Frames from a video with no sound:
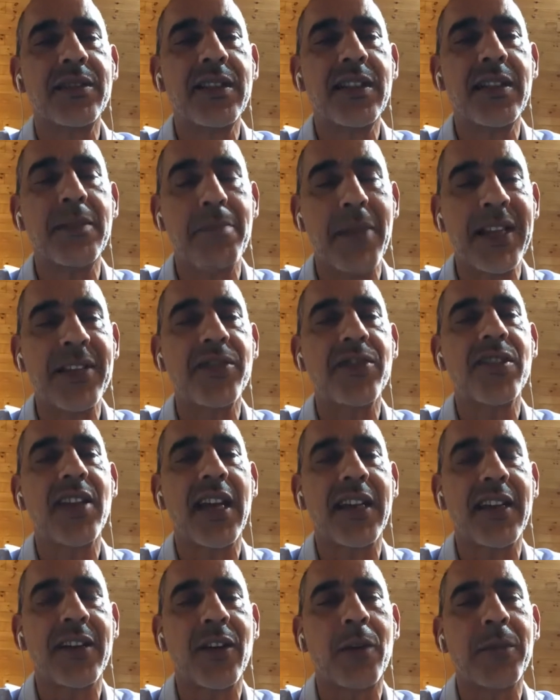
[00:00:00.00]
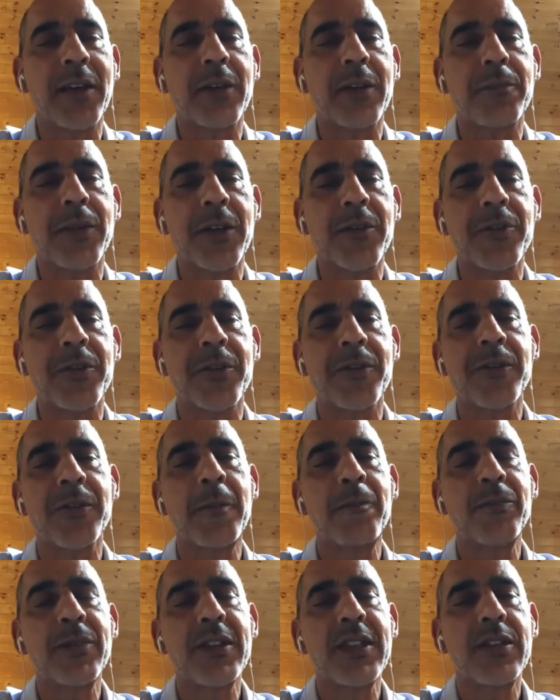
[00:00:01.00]
immense economic pressures
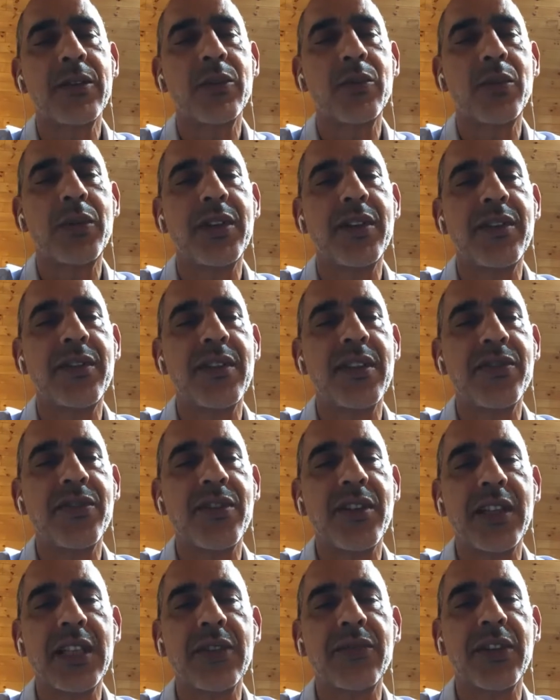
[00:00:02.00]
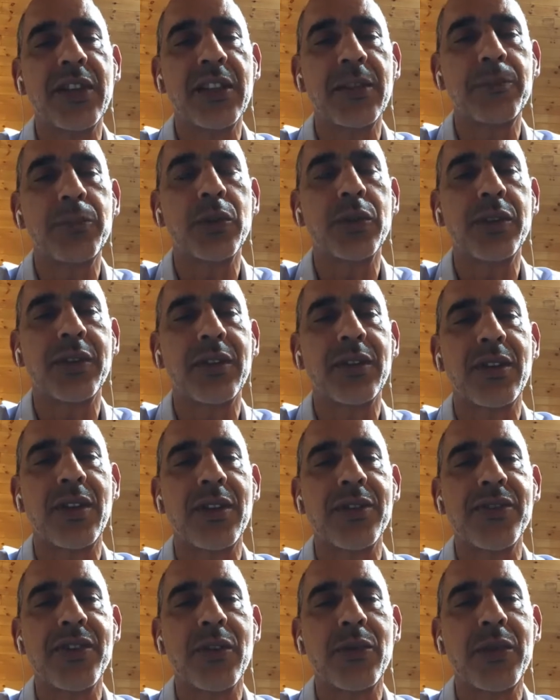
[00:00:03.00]
with significant political
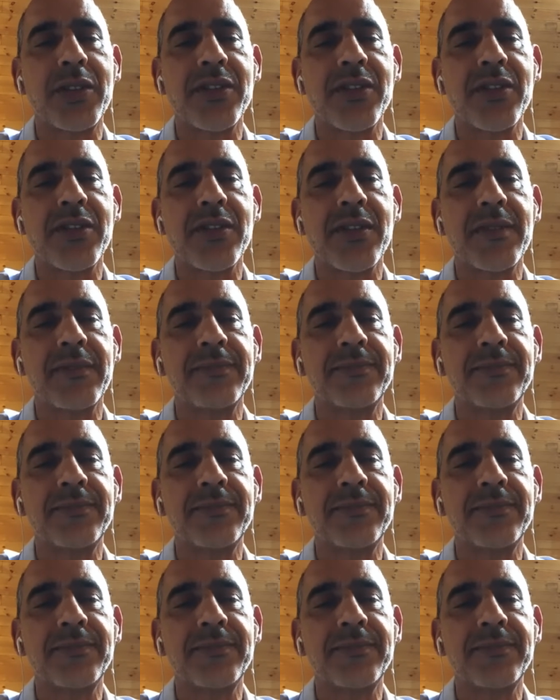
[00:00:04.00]
consequences.